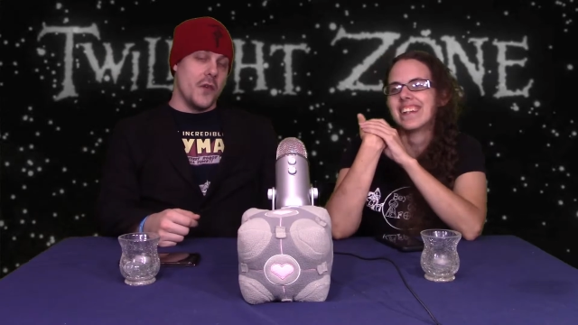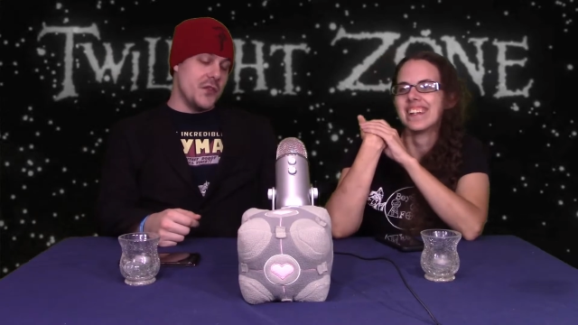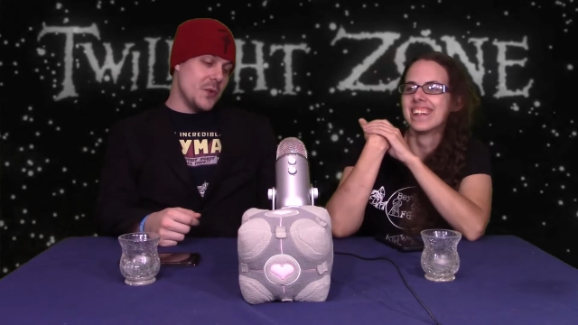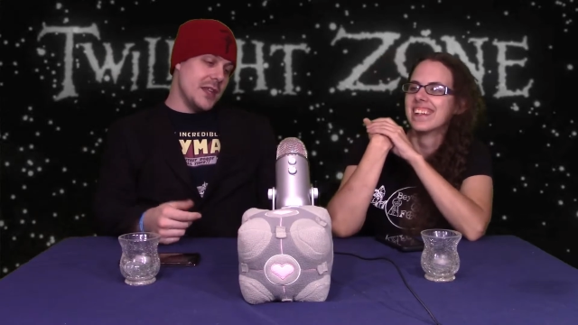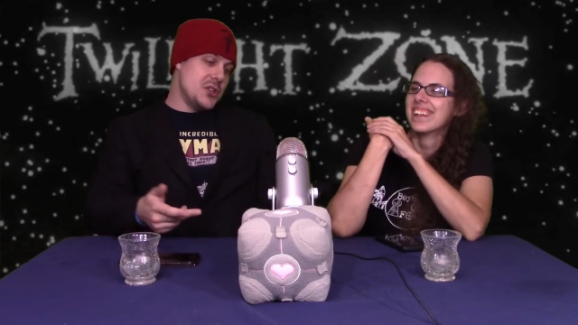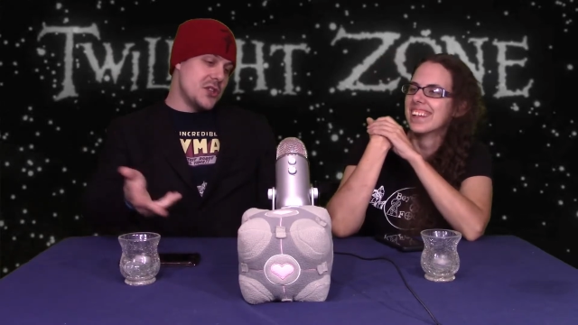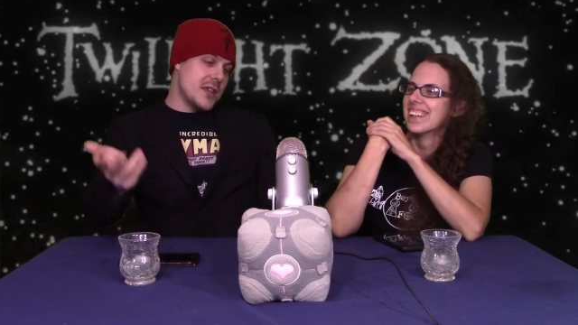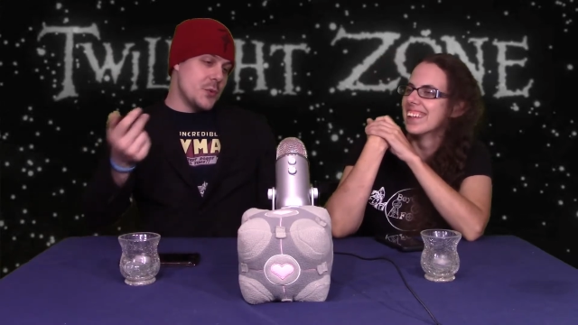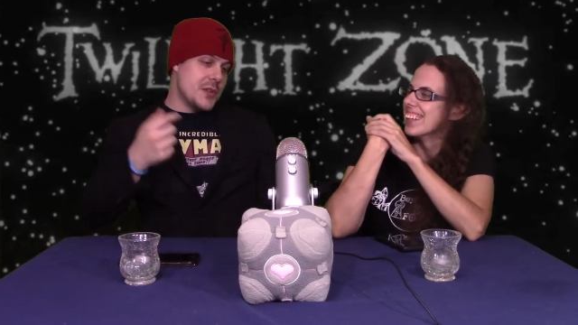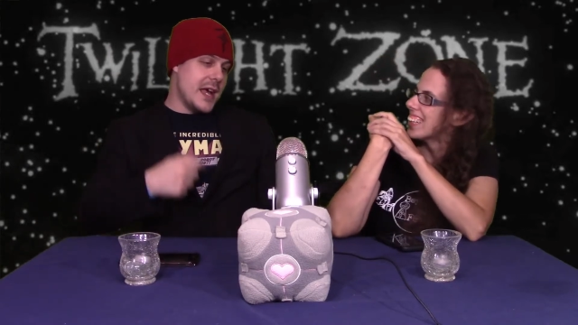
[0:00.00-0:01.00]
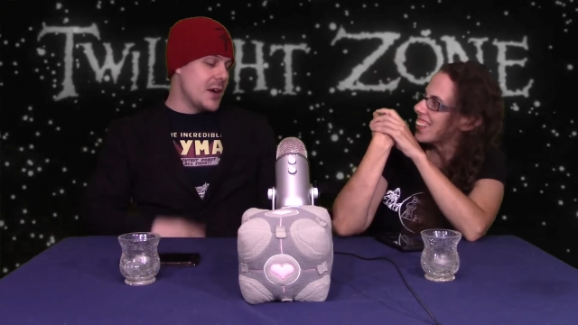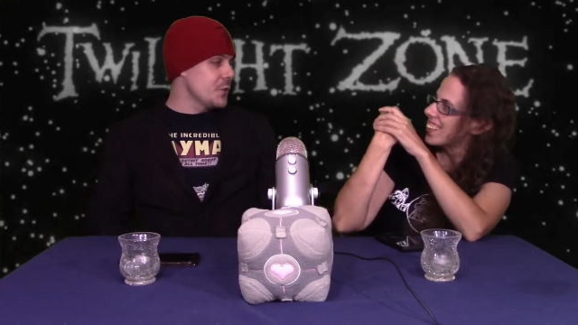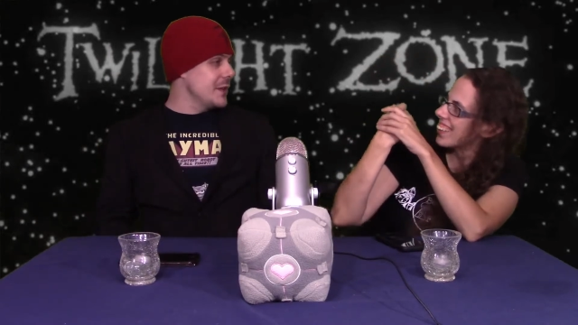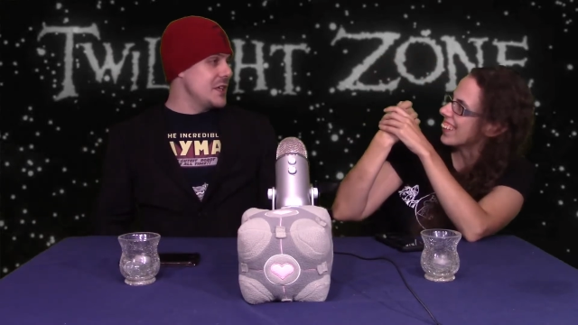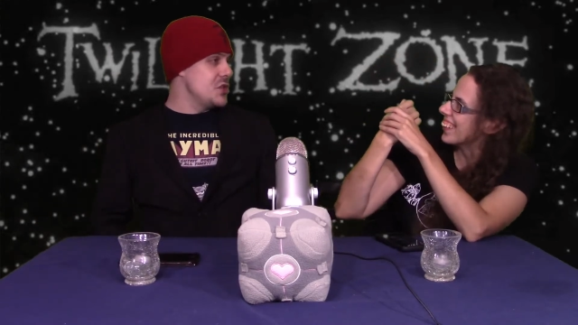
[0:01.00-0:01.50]
Speaker 1: if you really just get retired
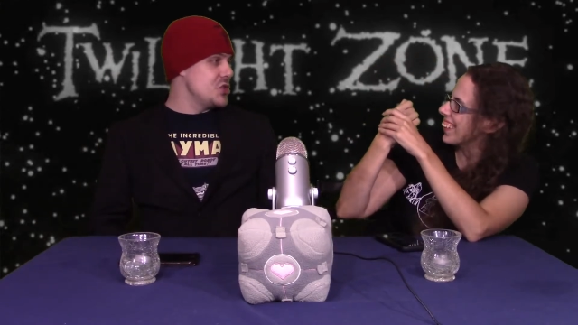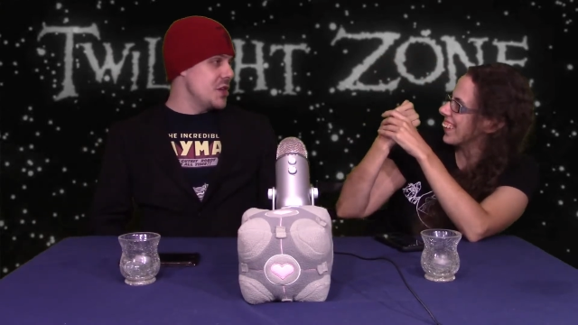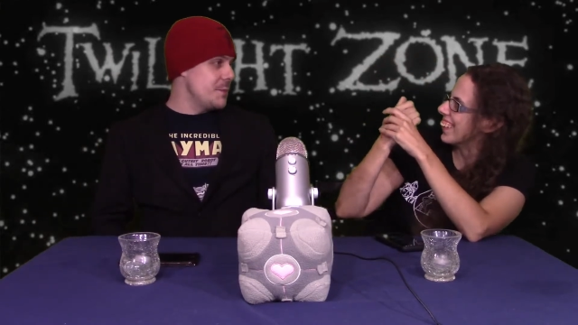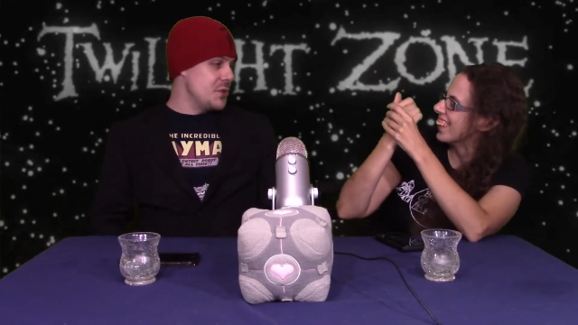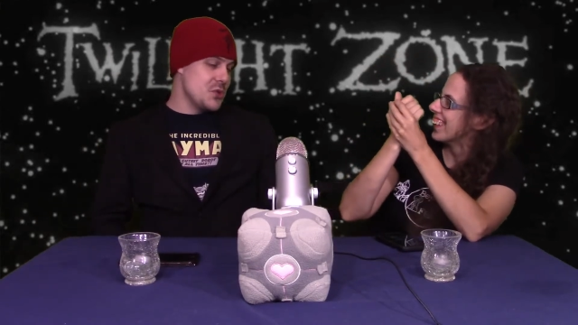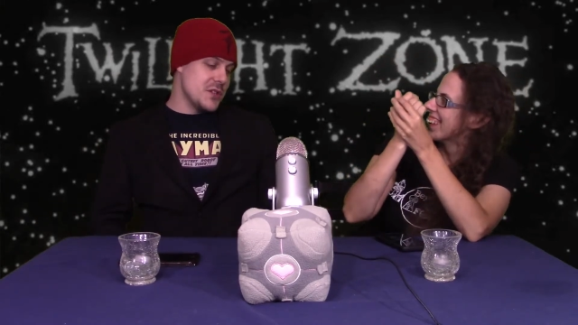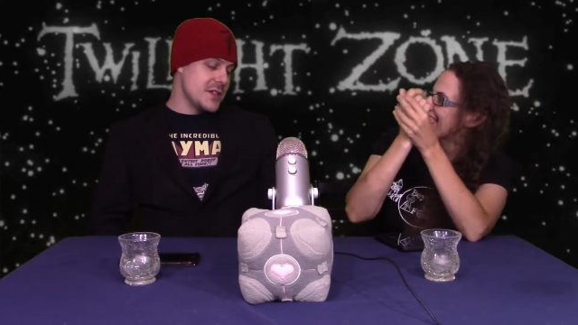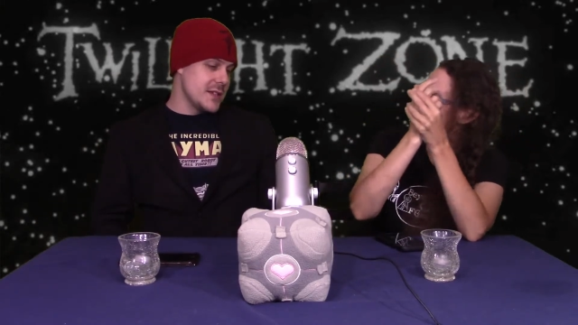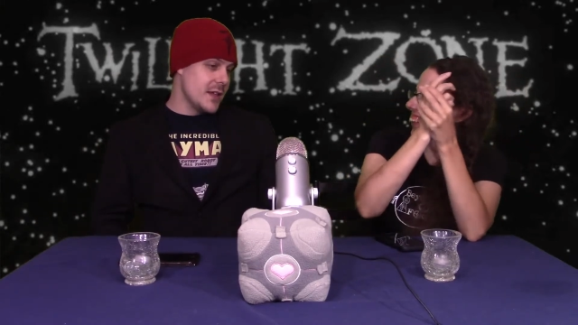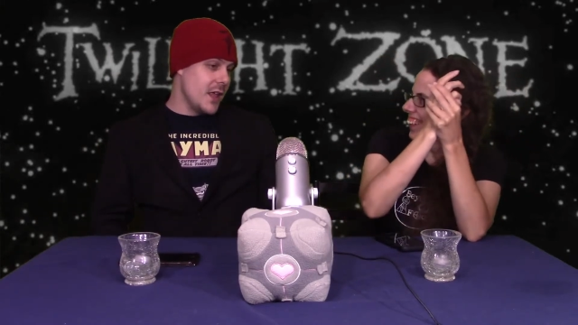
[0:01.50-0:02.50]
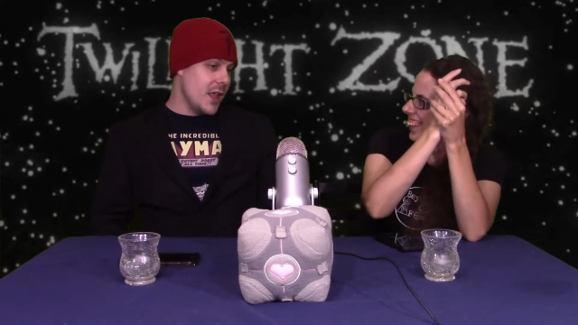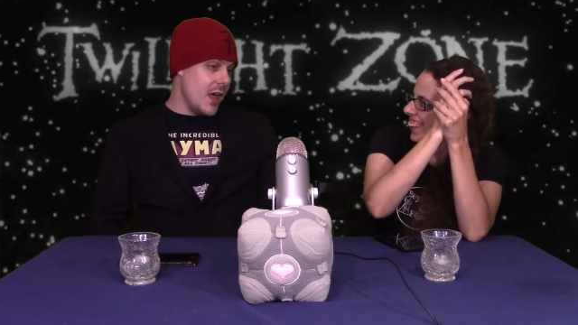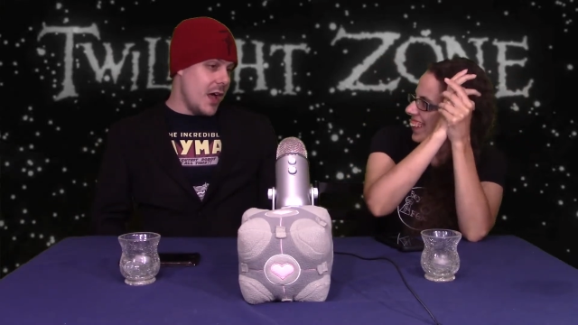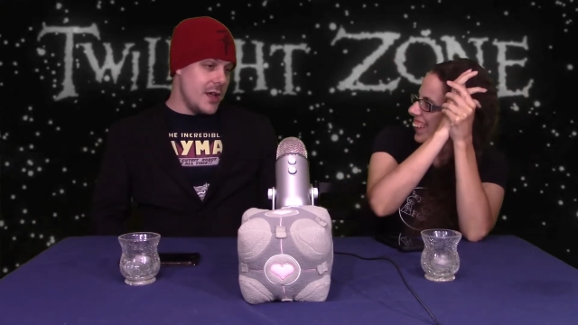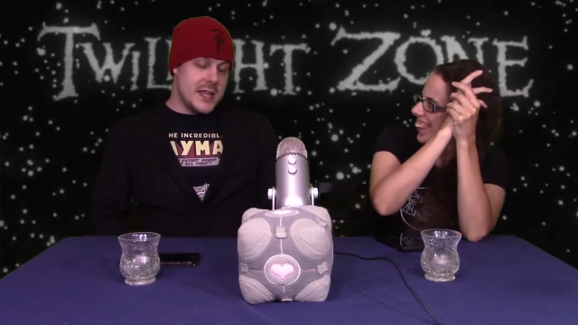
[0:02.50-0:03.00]
in a relationship, you just,
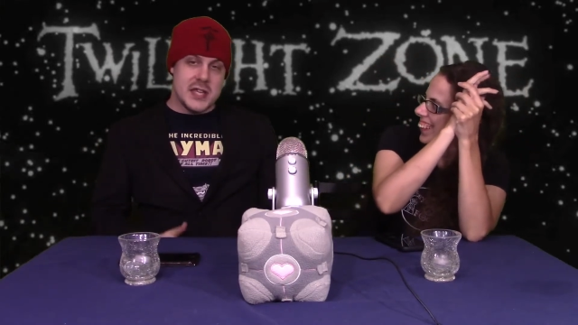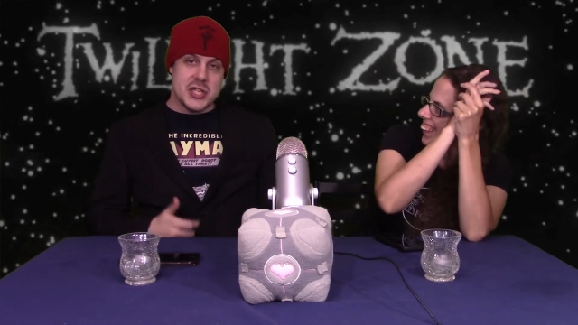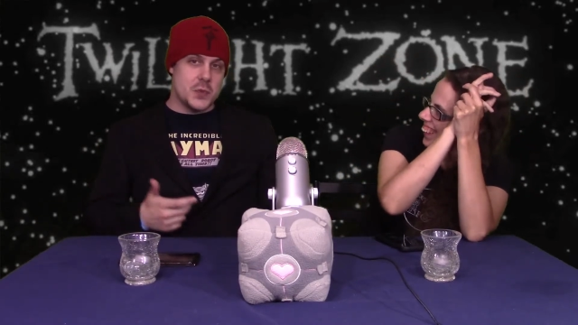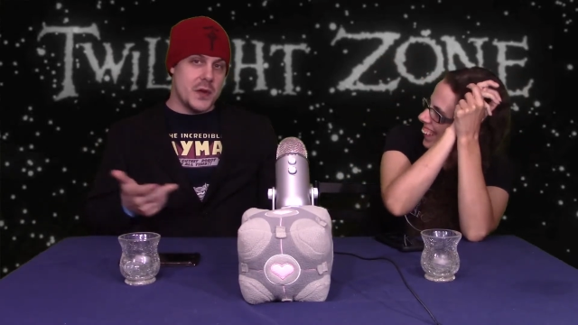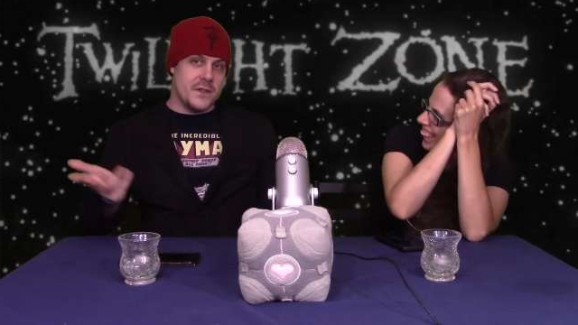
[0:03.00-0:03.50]
oh, he just went